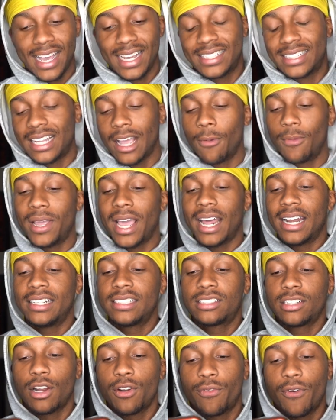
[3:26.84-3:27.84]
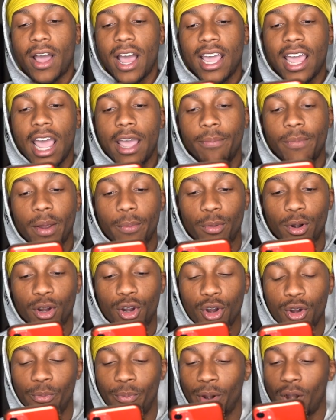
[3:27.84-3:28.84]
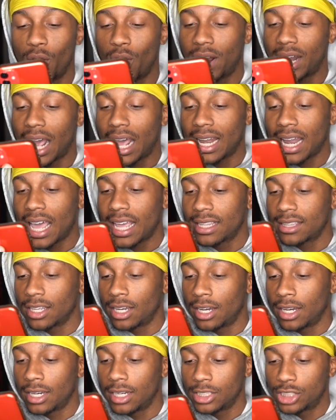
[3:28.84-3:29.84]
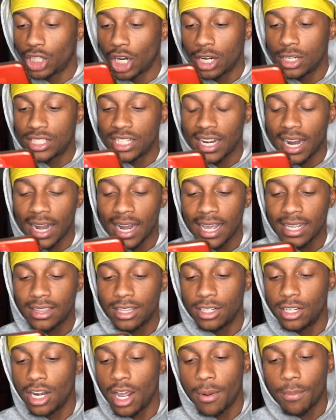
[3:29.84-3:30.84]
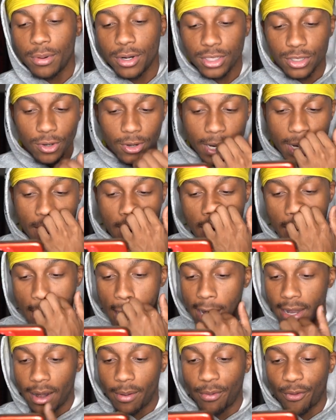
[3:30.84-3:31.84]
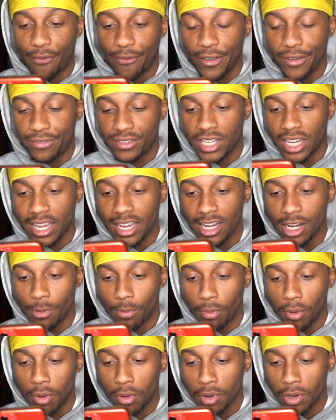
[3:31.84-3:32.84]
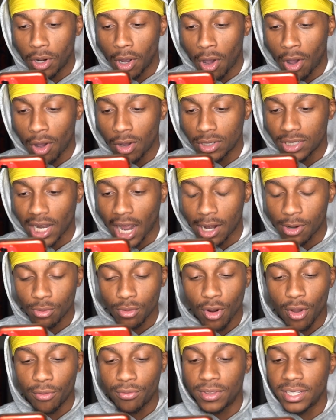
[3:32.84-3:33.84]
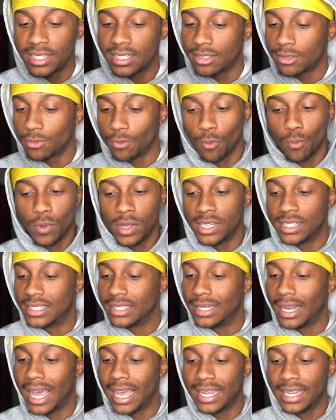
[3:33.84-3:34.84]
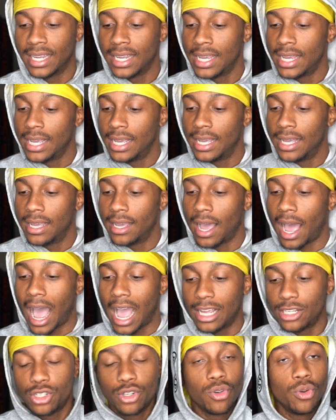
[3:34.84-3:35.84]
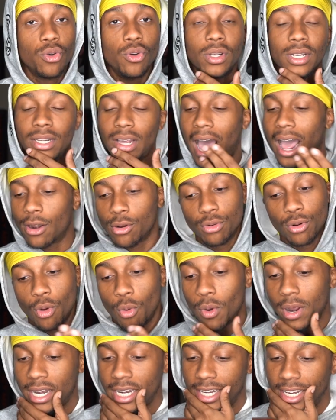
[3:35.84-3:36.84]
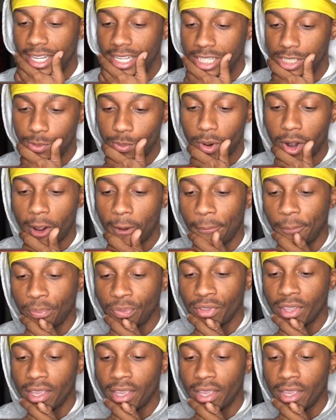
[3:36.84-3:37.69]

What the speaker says: Next up, we got this Certified Gang member, bro. And I like the jersey. I like the numbers on it. Number 15, the Bulldogs. I don't know if this is like... high school, I don't know what it is, bro.